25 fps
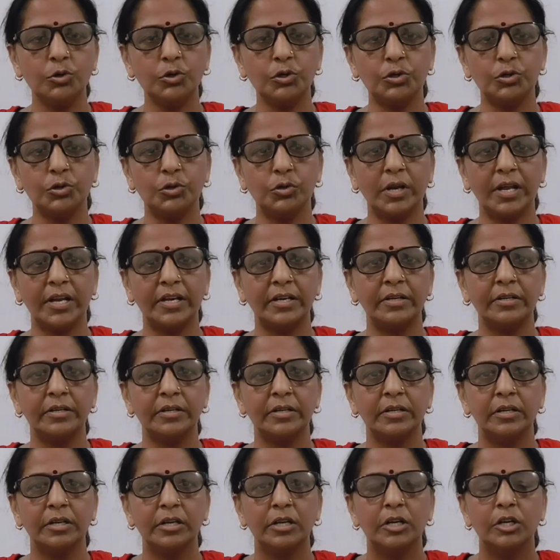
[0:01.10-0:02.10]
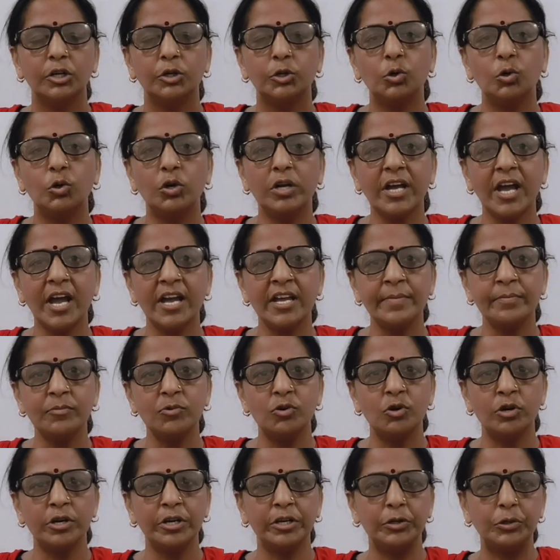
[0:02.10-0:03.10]
student, today I am
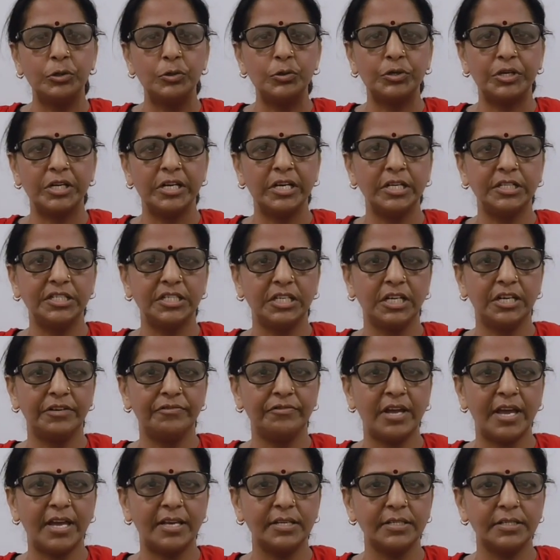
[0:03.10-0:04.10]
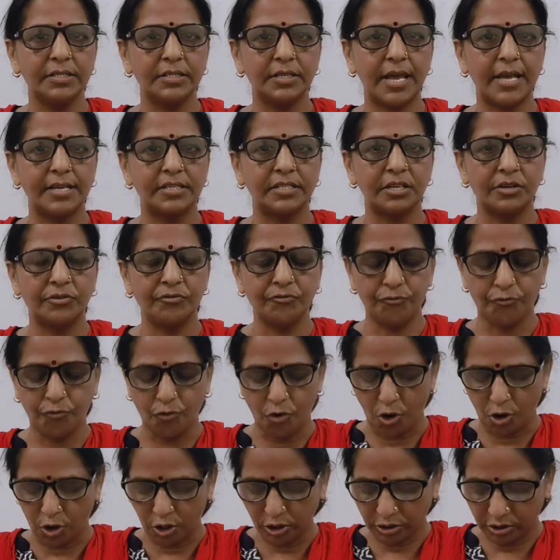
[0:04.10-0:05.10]
going to teach EVS lesson
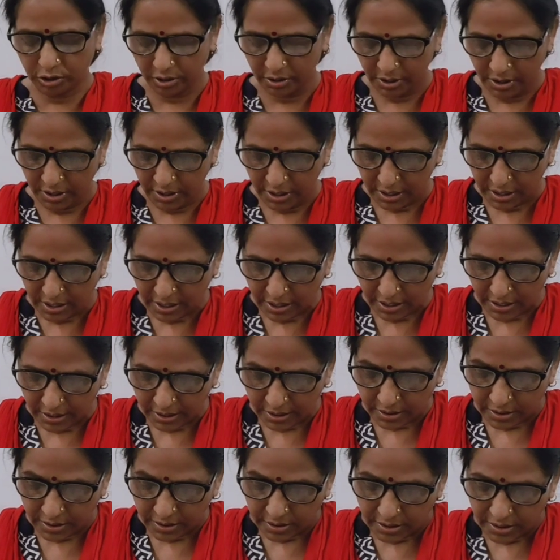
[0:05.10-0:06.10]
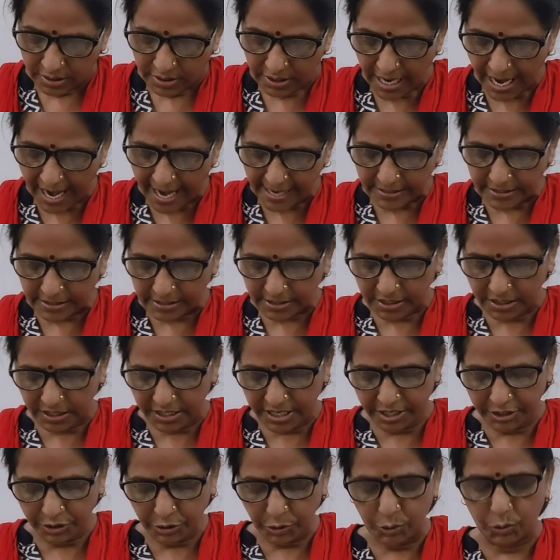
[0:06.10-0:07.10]
4th. Let's
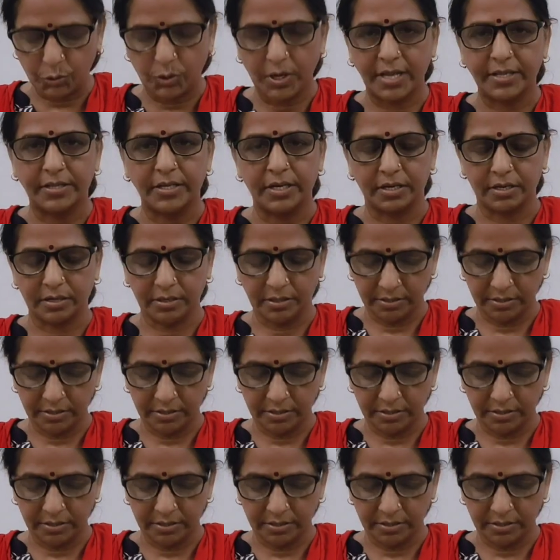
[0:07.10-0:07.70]
clean together.